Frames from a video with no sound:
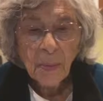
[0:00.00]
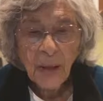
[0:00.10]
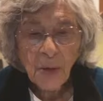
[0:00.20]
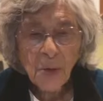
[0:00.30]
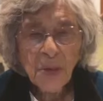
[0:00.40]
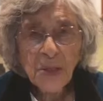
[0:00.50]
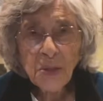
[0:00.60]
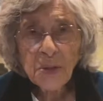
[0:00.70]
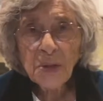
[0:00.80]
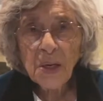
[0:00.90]
Hello, this
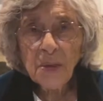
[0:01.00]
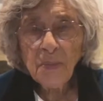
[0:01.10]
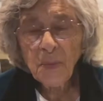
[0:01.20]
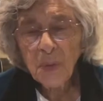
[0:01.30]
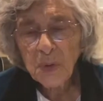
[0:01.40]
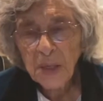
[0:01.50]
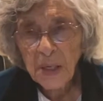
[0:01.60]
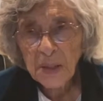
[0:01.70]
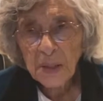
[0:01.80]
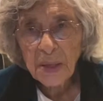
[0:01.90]
is
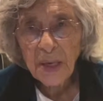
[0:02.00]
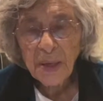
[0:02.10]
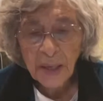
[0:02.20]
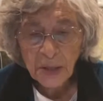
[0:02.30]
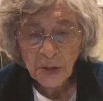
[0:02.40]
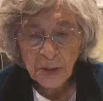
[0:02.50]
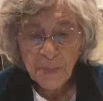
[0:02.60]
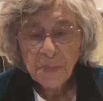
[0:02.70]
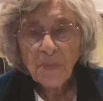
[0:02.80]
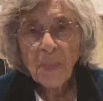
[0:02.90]
Rosina's Italian
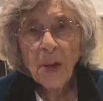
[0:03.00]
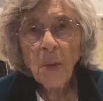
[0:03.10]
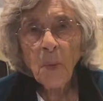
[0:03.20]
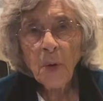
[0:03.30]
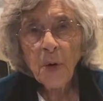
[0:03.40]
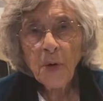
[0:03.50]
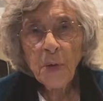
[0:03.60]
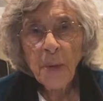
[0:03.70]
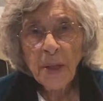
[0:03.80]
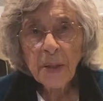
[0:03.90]
Kitchen. We're going to
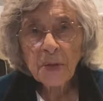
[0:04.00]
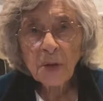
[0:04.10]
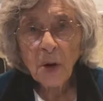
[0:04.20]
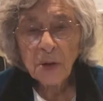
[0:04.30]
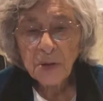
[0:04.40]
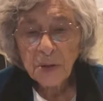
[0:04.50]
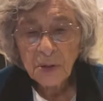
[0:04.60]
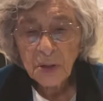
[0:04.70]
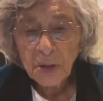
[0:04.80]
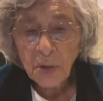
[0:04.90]
make these
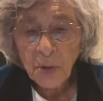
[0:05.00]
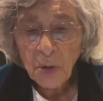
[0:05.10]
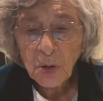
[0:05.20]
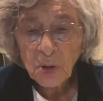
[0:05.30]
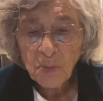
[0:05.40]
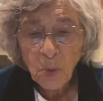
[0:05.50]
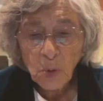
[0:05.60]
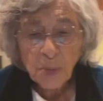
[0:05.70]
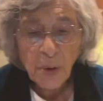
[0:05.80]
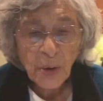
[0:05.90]
artisanal
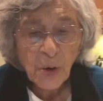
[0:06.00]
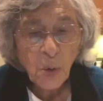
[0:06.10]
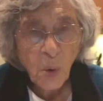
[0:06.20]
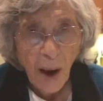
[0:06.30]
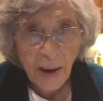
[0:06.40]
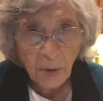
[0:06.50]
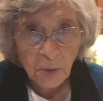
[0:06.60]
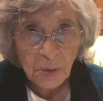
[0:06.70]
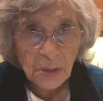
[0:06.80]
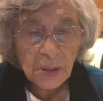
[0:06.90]
rosemary
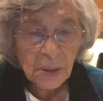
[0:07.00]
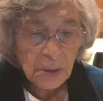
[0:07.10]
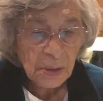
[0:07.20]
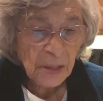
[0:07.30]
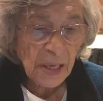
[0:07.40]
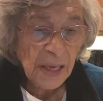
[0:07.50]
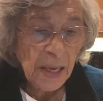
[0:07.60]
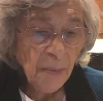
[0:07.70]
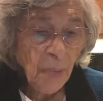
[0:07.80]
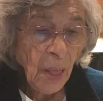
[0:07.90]
crackers today.
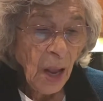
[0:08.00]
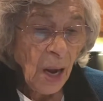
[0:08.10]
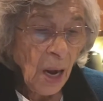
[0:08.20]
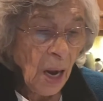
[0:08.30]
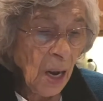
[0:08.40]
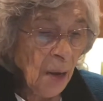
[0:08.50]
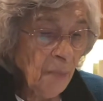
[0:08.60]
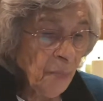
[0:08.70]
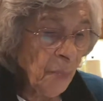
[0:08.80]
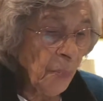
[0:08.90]

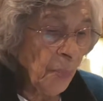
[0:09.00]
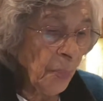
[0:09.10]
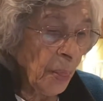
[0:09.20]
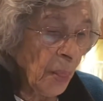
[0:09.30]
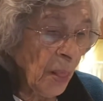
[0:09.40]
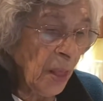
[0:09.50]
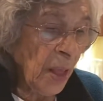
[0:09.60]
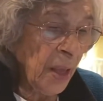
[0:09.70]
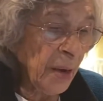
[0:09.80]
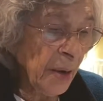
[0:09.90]
And
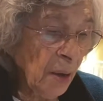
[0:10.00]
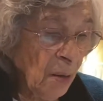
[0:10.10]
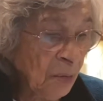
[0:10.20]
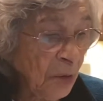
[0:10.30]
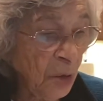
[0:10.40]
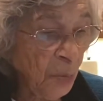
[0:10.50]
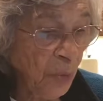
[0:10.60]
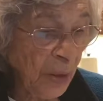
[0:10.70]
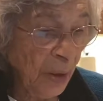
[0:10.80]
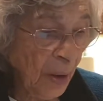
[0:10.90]
I'll tell you
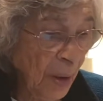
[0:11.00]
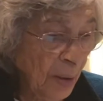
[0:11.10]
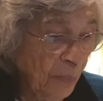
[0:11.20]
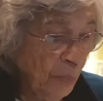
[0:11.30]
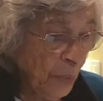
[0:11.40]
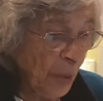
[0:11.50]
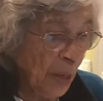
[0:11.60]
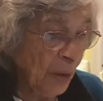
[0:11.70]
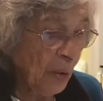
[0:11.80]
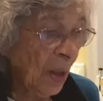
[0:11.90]
what I put
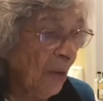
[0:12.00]
in. I